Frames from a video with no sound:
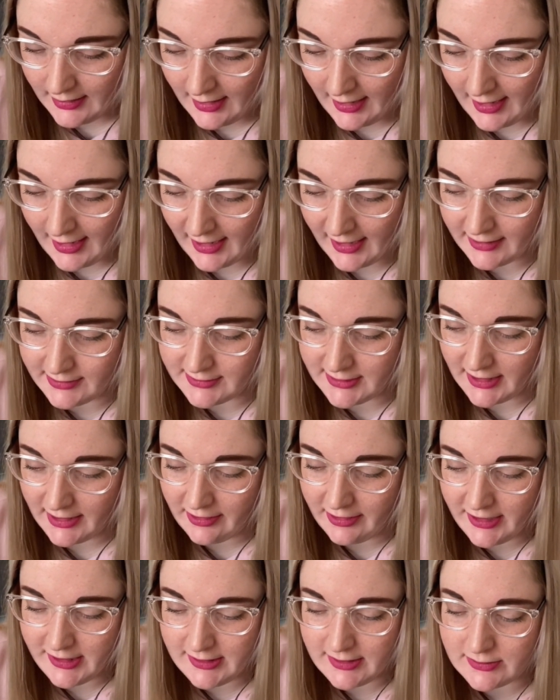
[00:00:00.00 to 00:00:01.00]
And
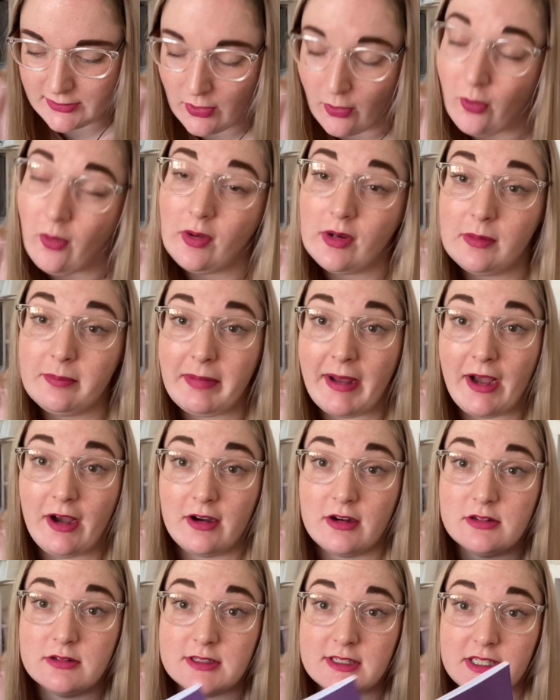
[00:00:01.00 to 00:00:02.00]
this is all
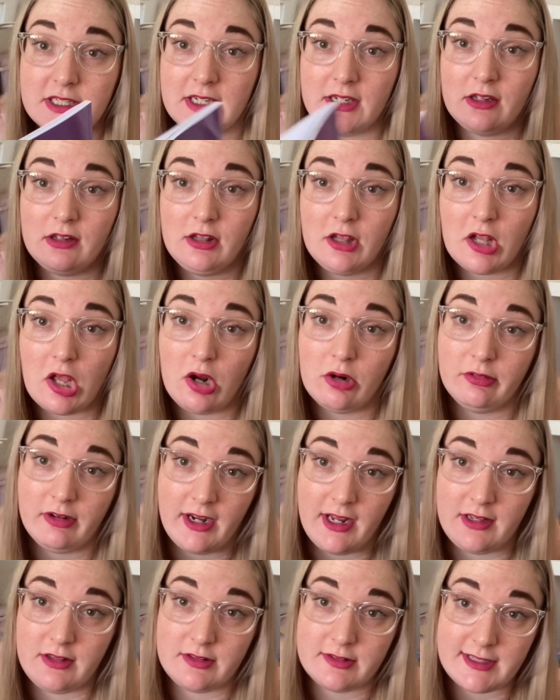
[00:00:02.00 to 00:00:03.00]
about
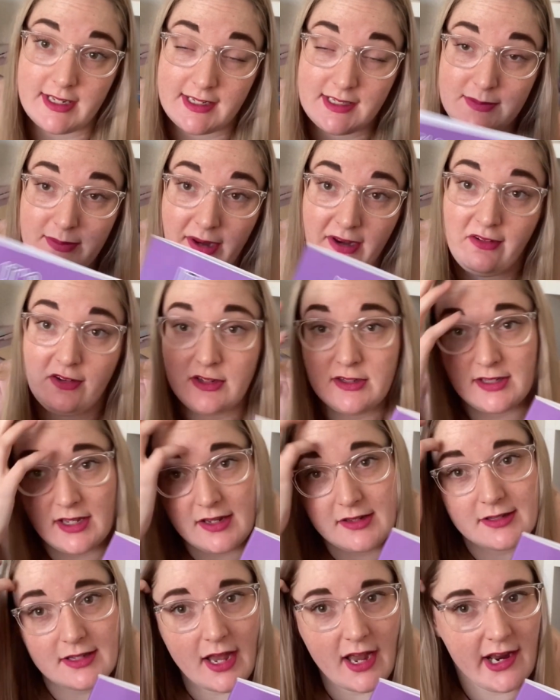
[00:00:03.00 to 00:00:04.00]
Lauren's
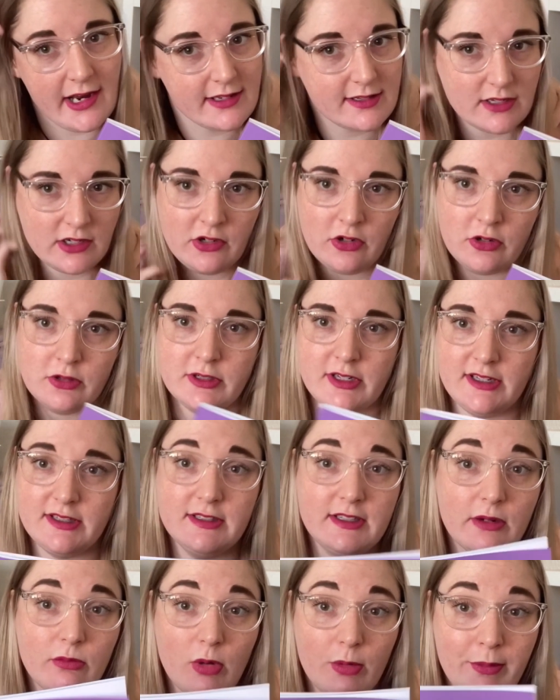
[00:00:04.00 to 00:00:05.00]
experiences as an
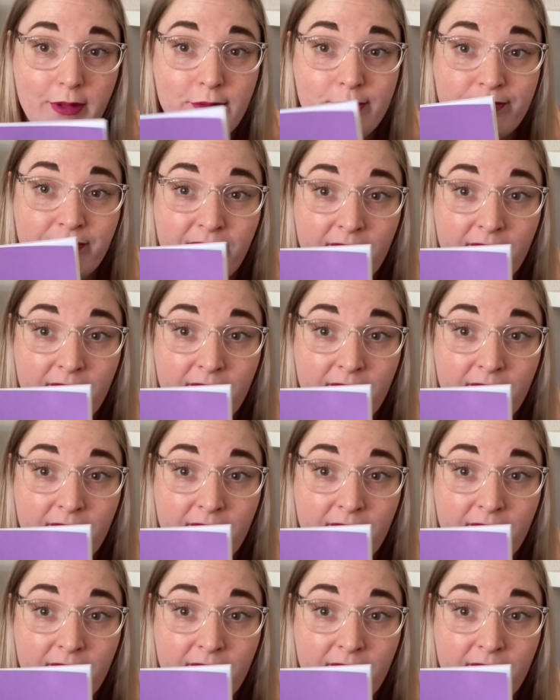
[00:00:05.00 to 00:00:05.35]
autistic woman.